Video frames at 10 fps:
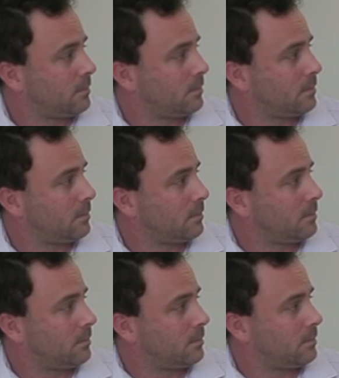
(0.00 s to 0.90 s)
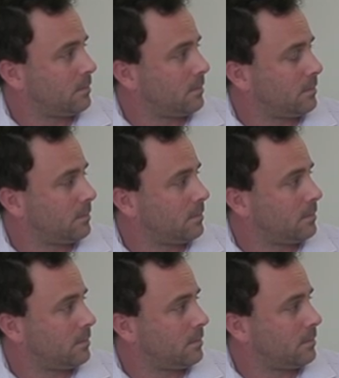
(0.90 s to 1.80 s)

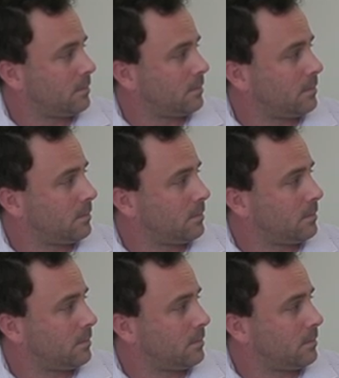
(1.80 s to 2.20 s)
[no speech]